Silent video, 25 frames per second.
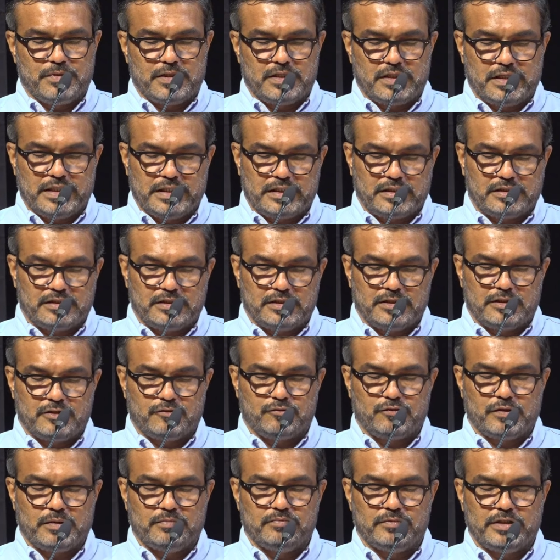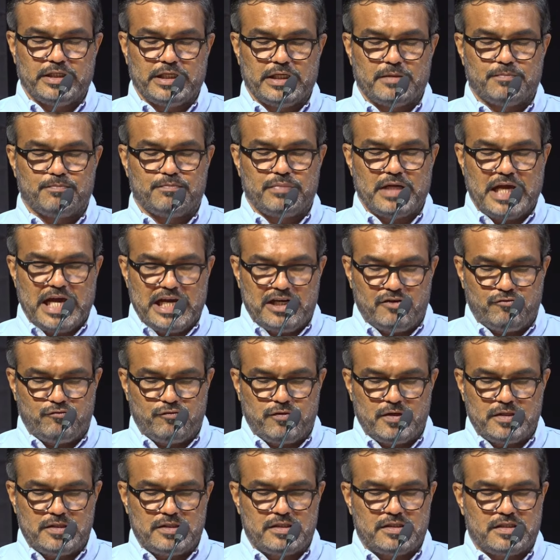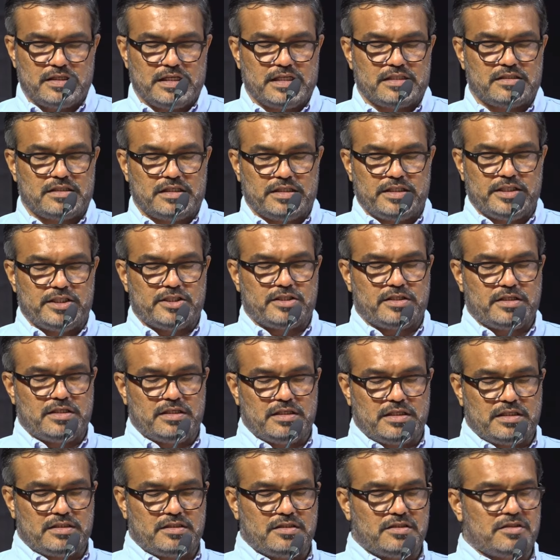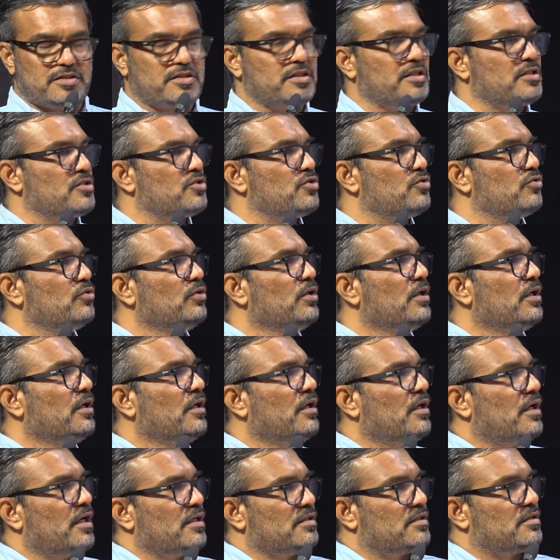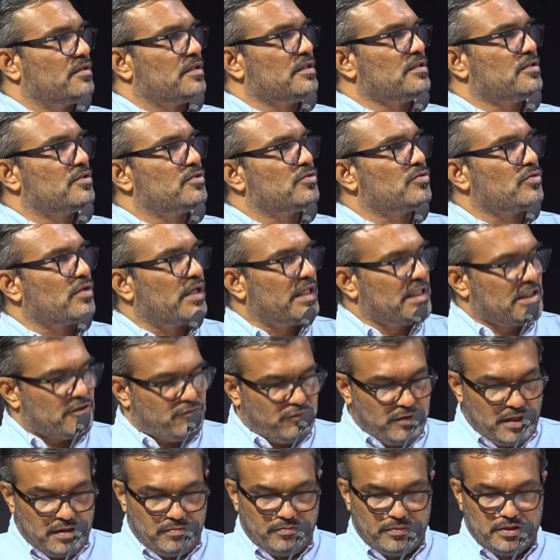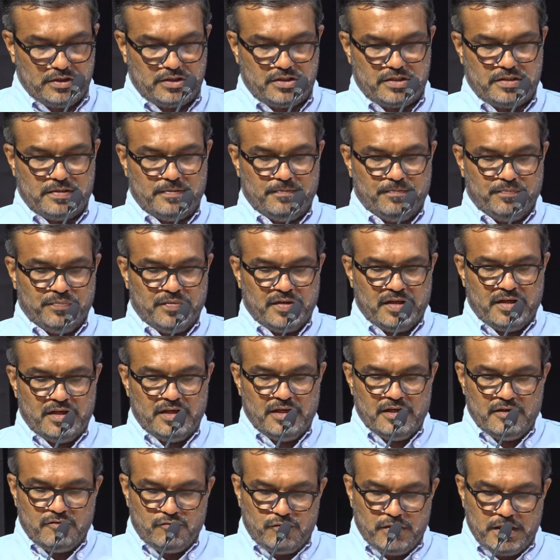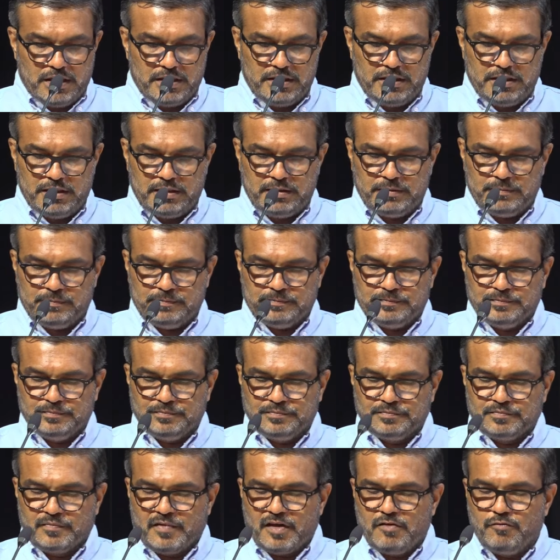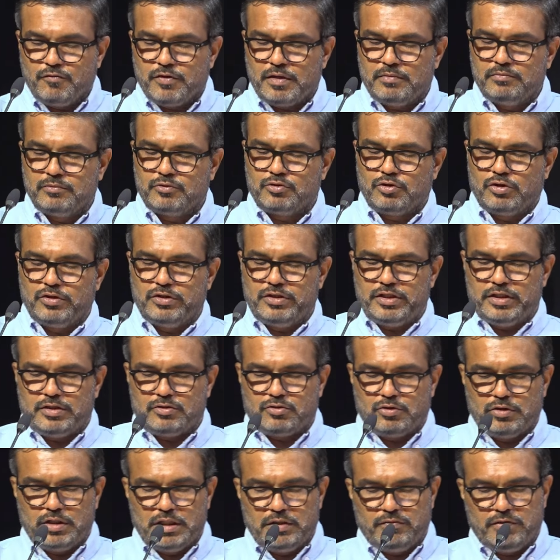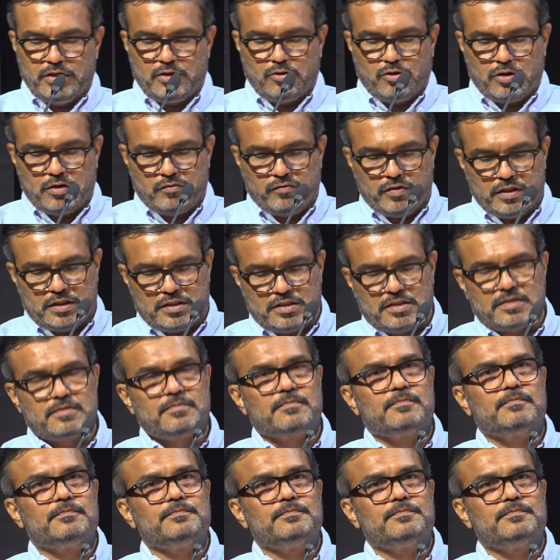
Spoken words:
per hectare from their planned funds as additional assistance to rice farmers. Further, from 2021 onwards,